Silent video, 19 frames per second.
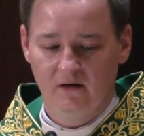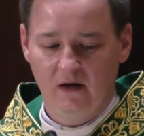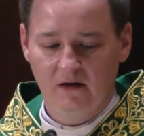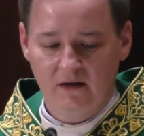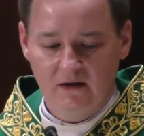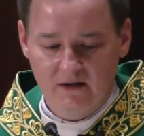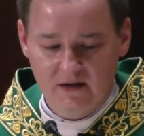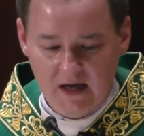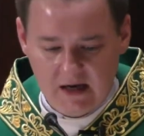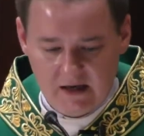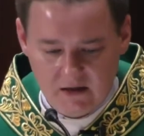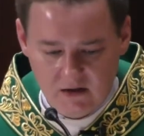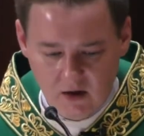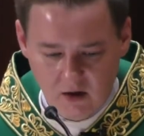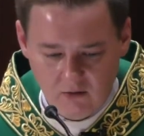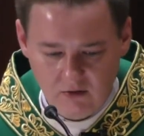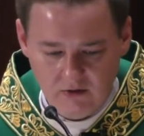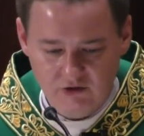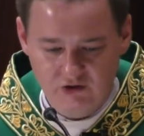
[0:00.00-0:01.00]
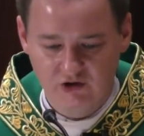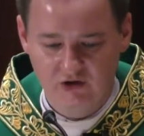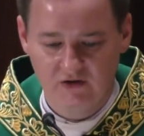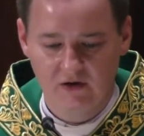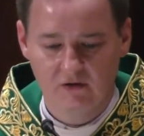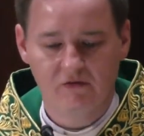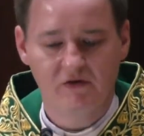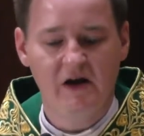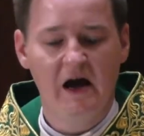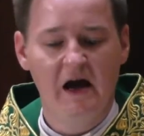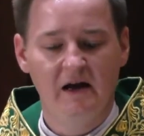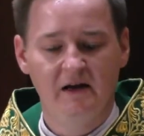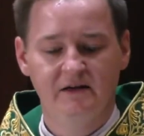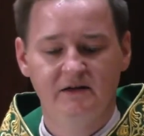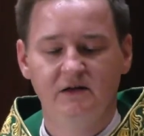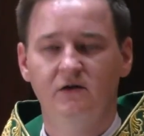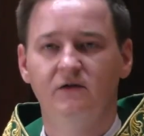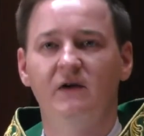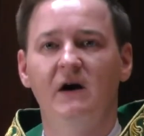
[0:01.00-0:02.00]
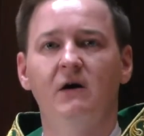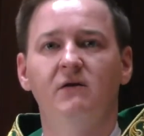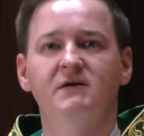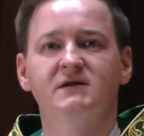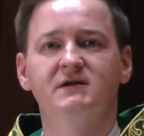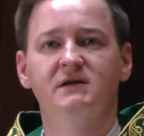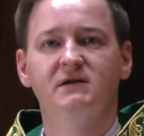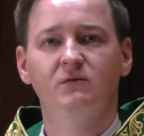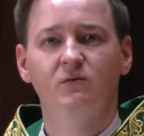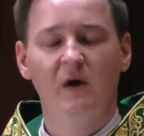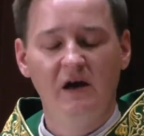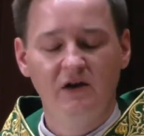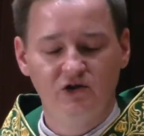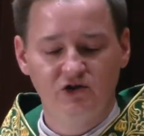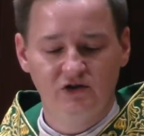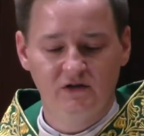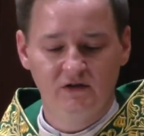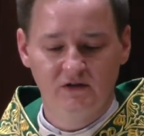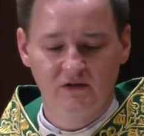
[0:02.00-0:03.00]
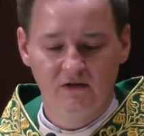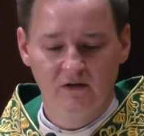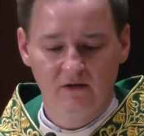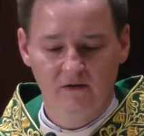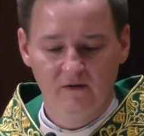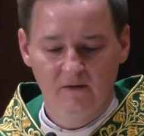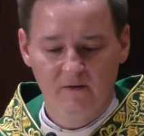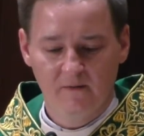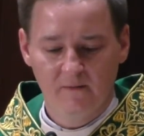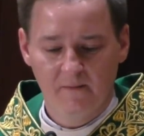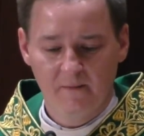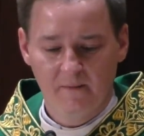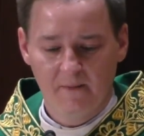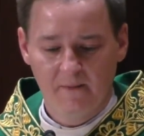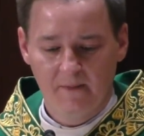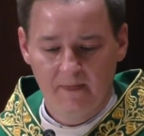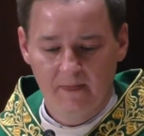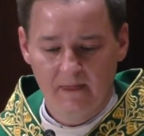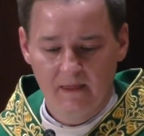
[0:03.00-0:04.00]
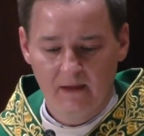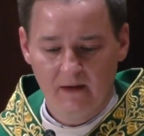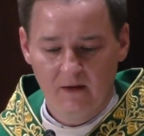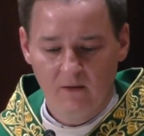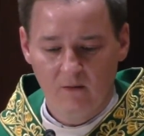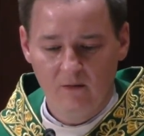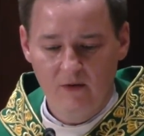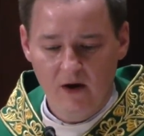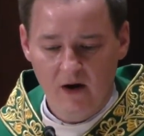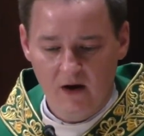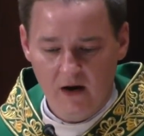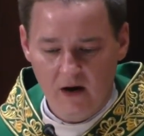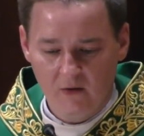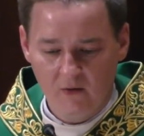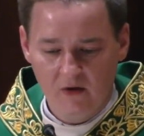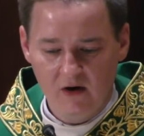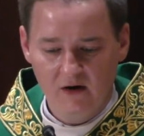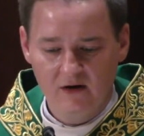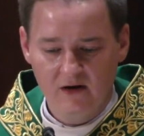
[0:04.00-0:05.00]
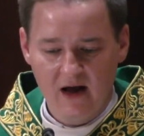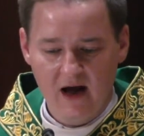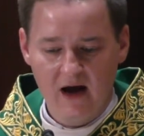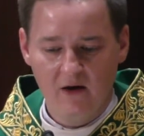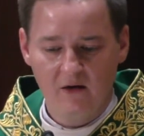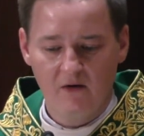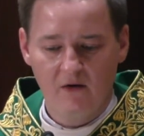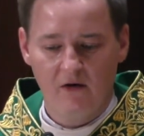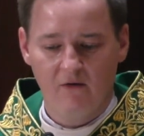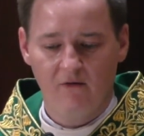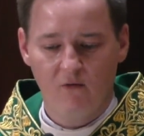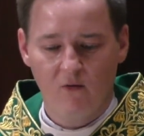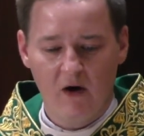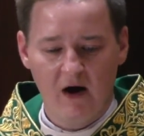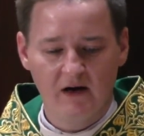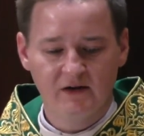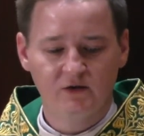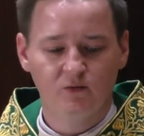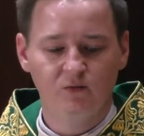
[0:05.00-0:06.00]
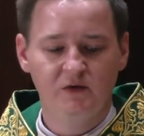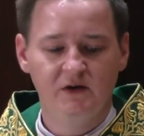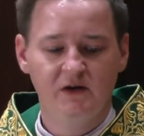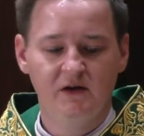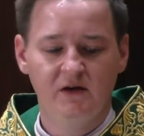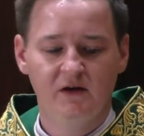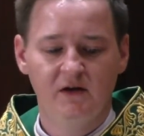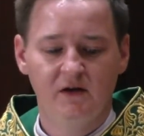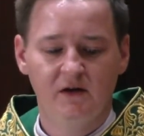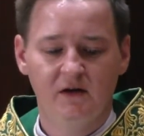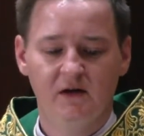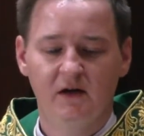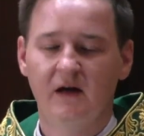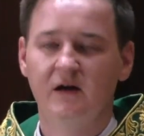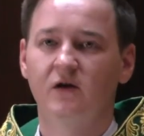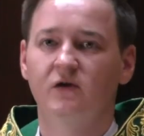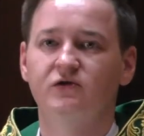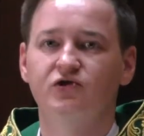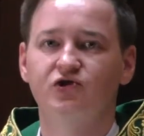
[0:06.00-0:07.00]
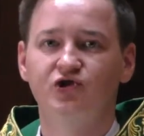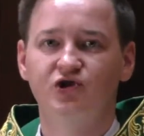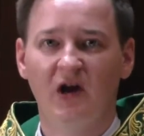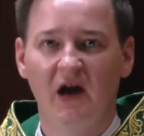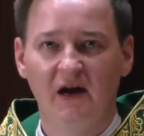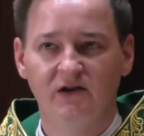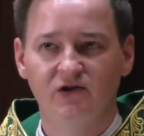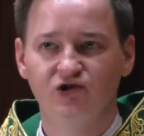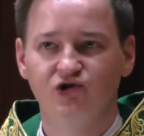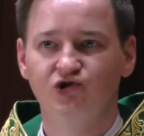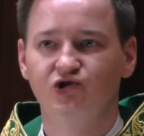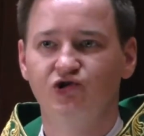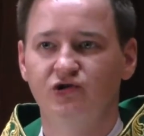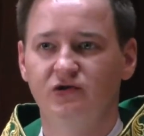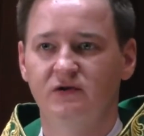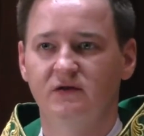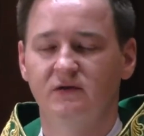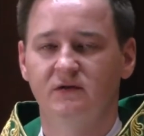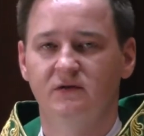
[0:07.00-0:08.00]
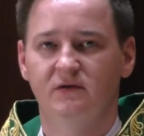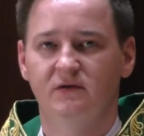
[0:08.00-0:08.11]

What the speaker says: that is acknowledging the reality of our situation, we are aware now of what we cannot change.